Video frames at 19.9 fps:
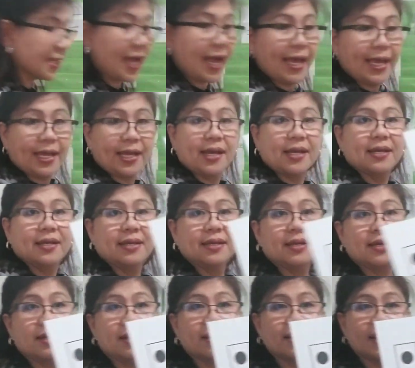like,
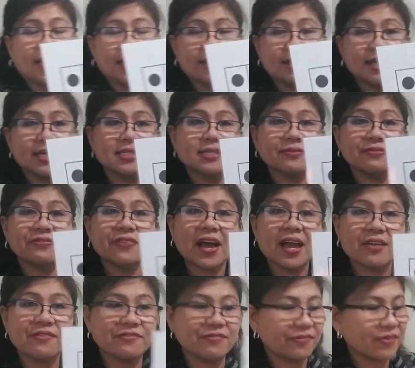okay, this
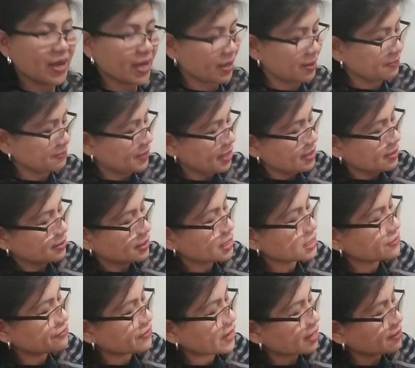5 frame,
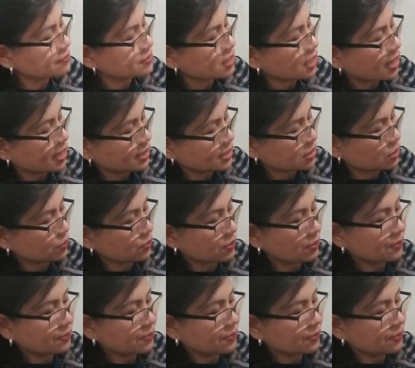this 5 dots,